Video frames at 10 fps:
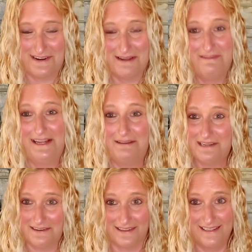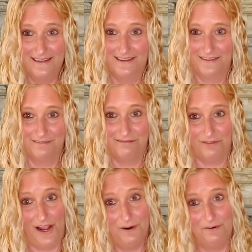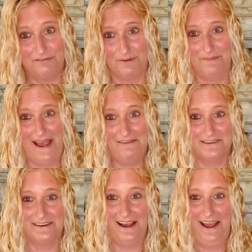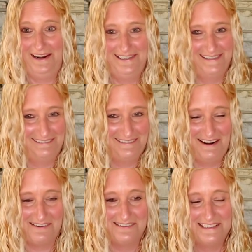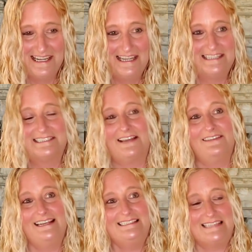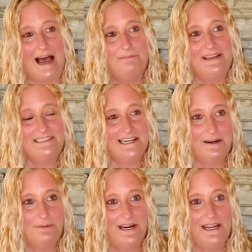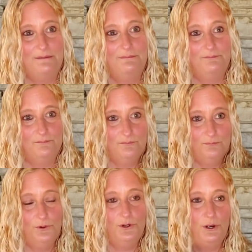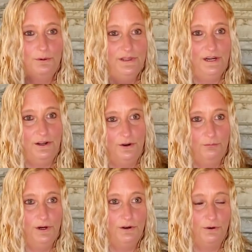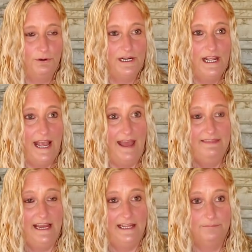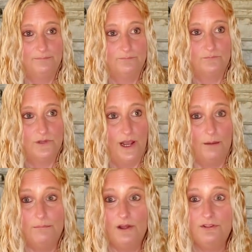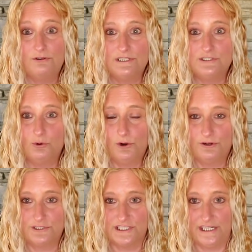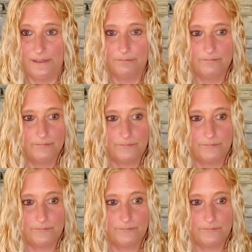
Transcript: I'm like, I'm gonna fly off the mountain. Oh. So they stop, they take a break, and we're going, they're going, we're going, and then a mother and daughter team